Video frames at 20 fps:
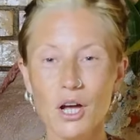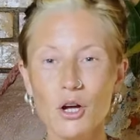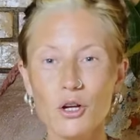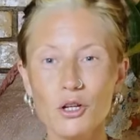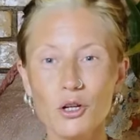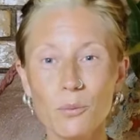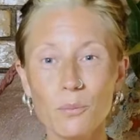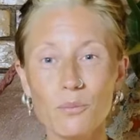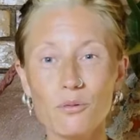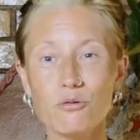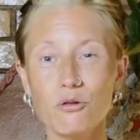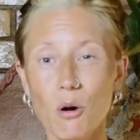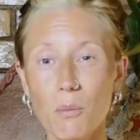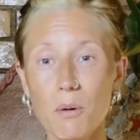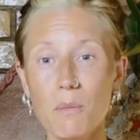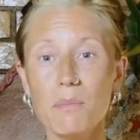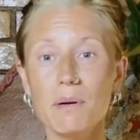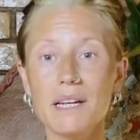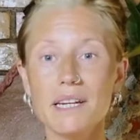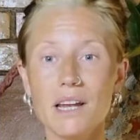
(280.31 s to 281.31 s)
You'll
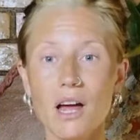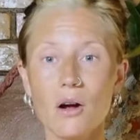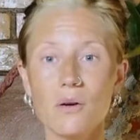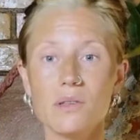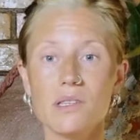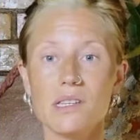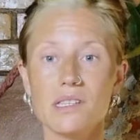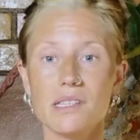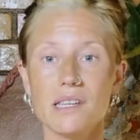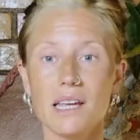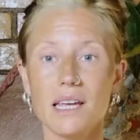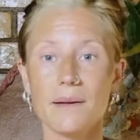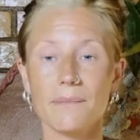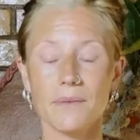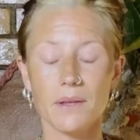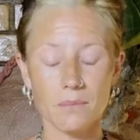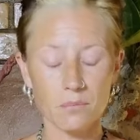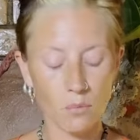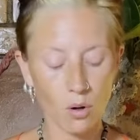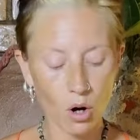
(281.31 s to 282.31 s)
probably notice it.
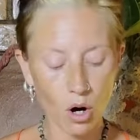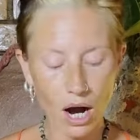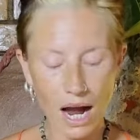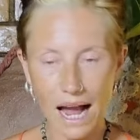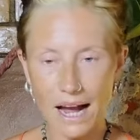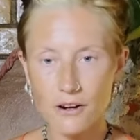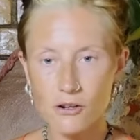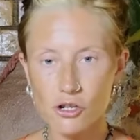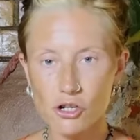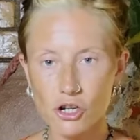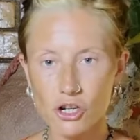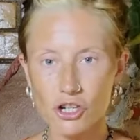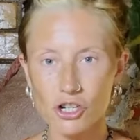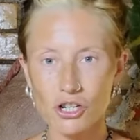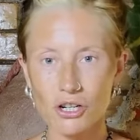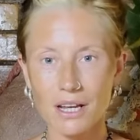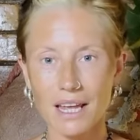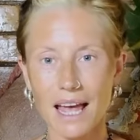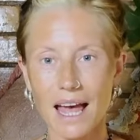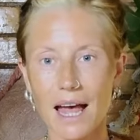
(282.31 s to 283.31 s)
The more anxious
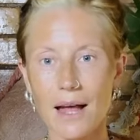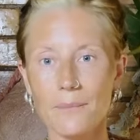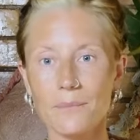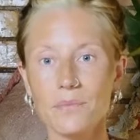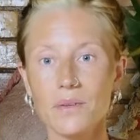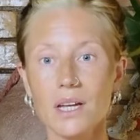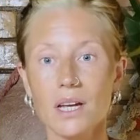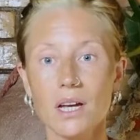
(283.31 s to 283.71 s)
you get,